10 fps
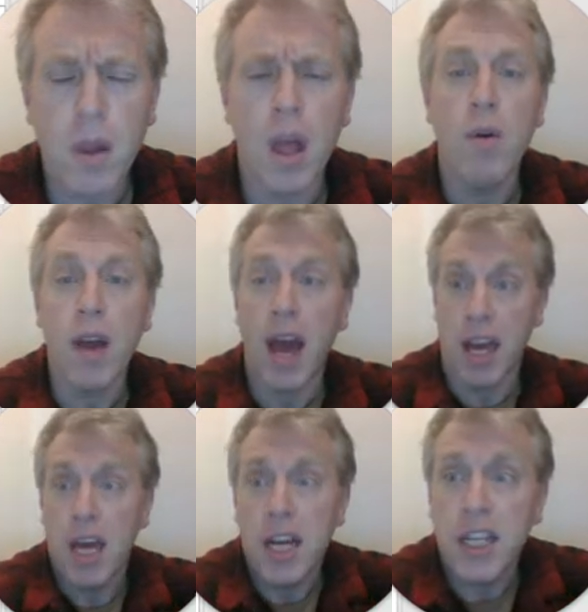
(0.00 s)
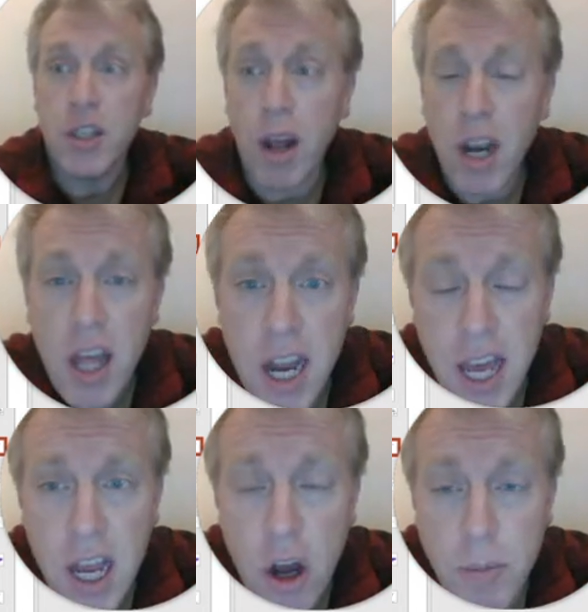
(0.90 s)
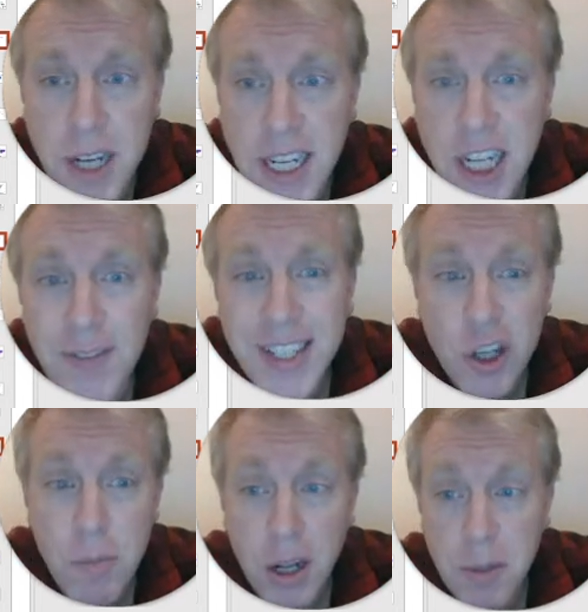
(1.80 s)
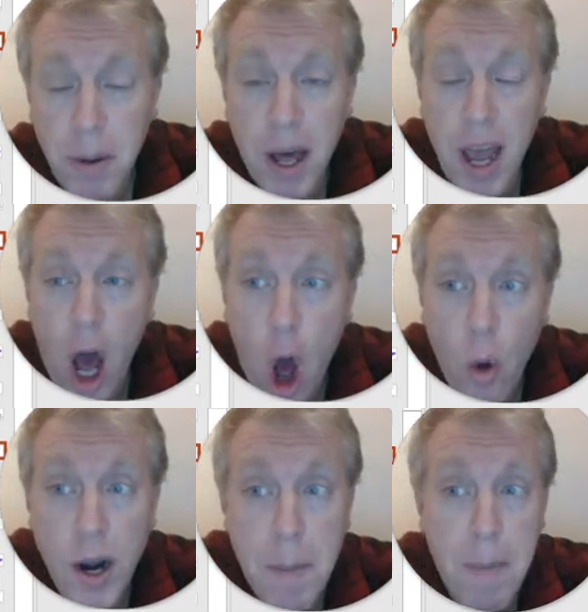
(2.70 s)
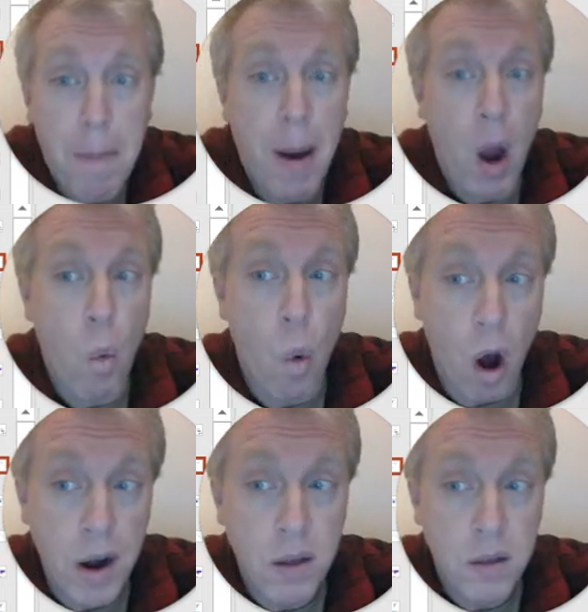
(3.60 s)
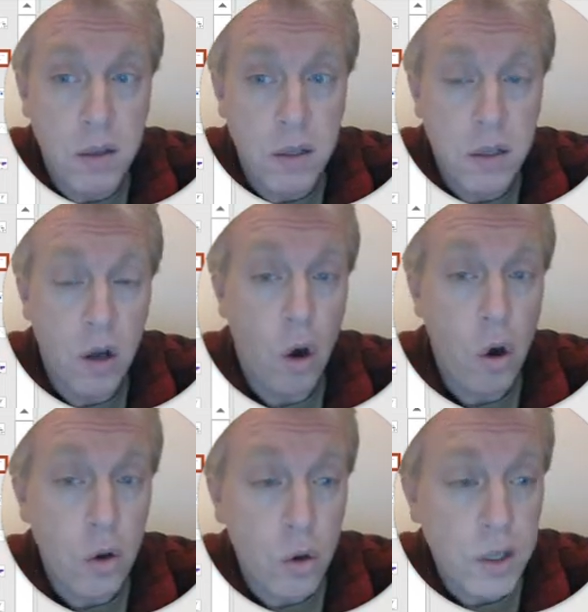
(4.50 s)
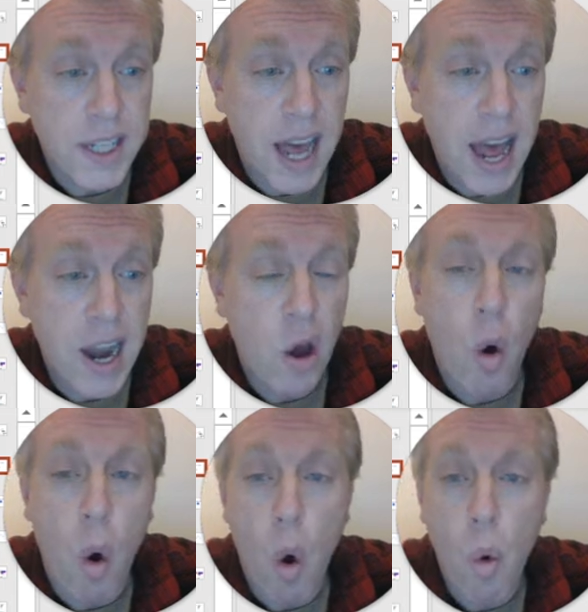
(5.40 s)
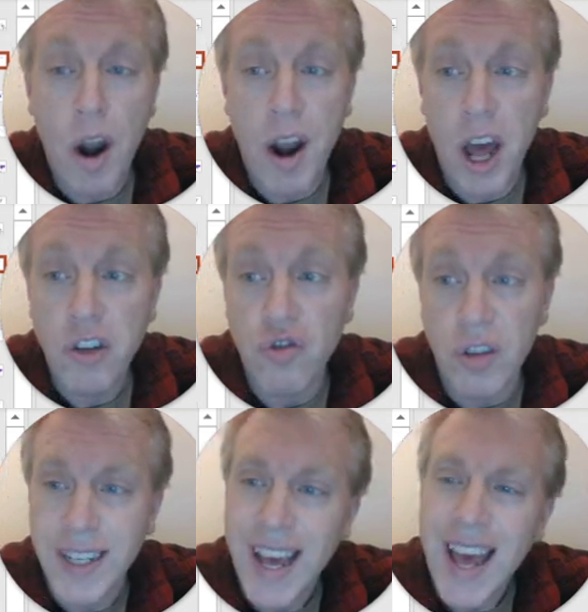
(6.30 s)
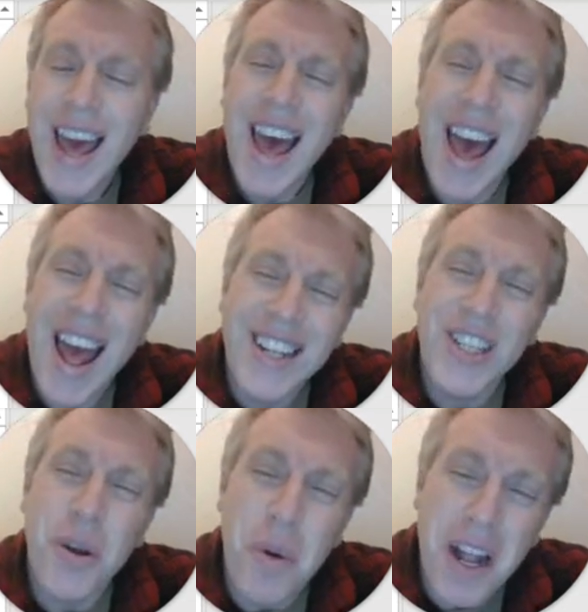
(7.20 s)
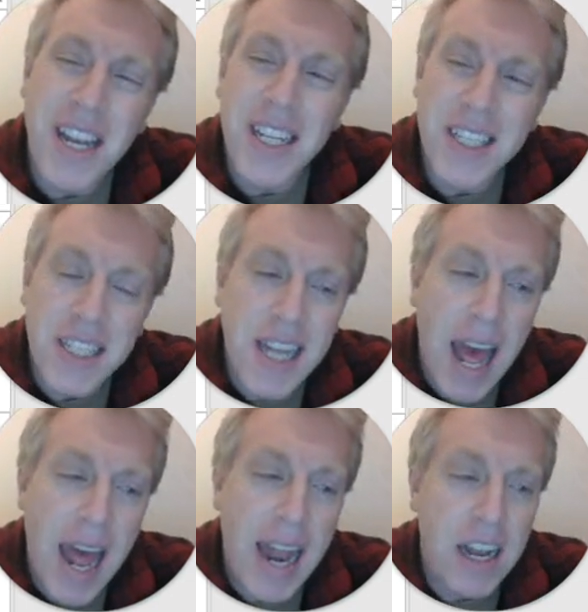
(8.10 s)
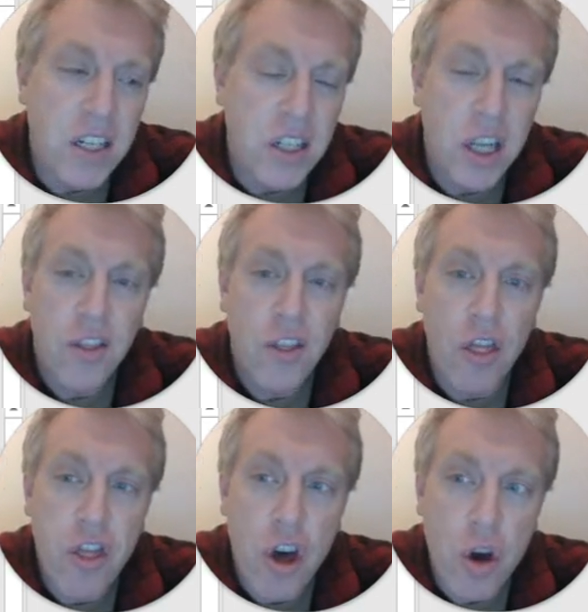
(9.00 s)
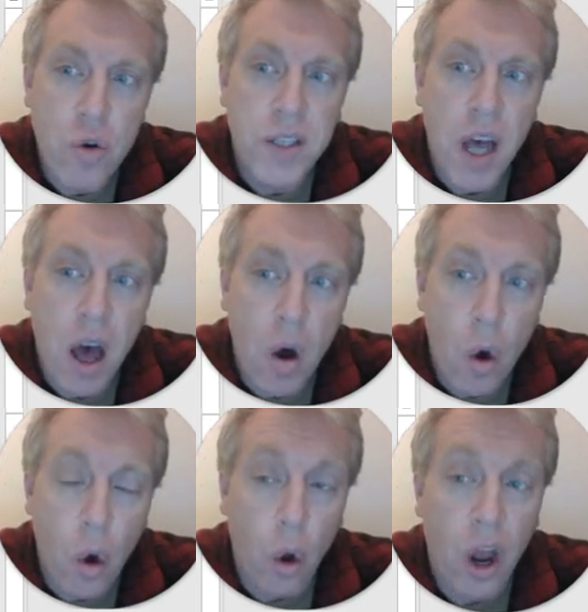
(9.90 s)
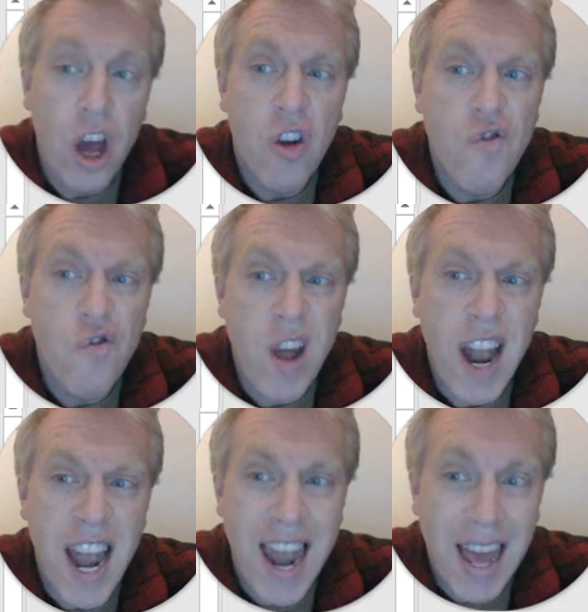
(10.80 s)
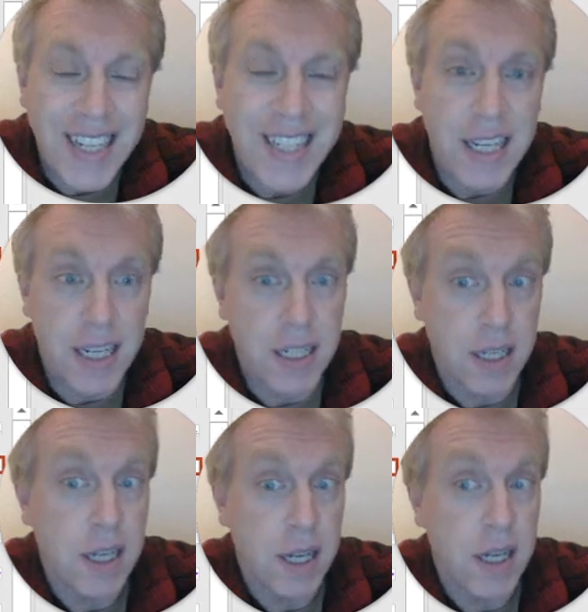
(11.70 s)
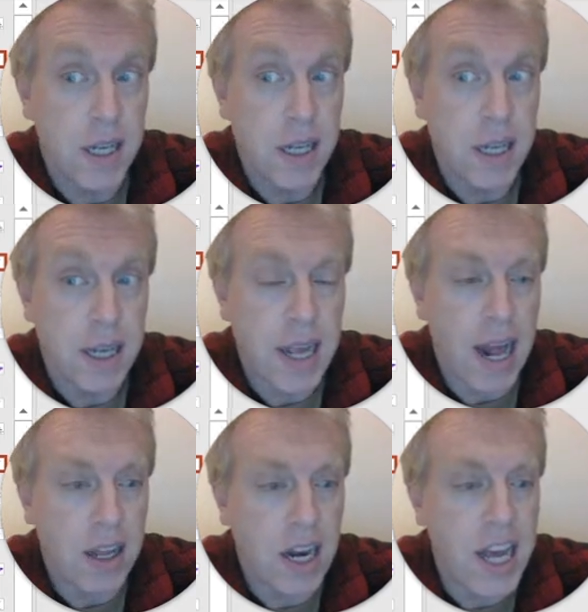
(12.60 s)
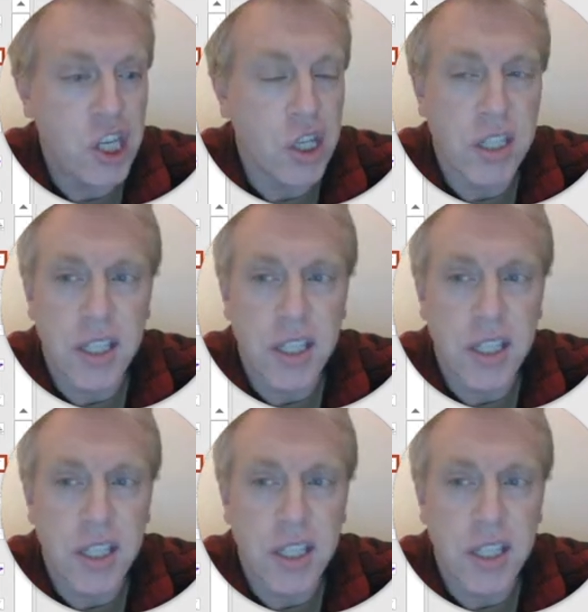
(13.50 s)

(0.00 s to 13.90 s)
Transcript: Okay, so our learning objective is to multiply a whole number by 1, or 10, or 100, and to understand that those are all related calculations.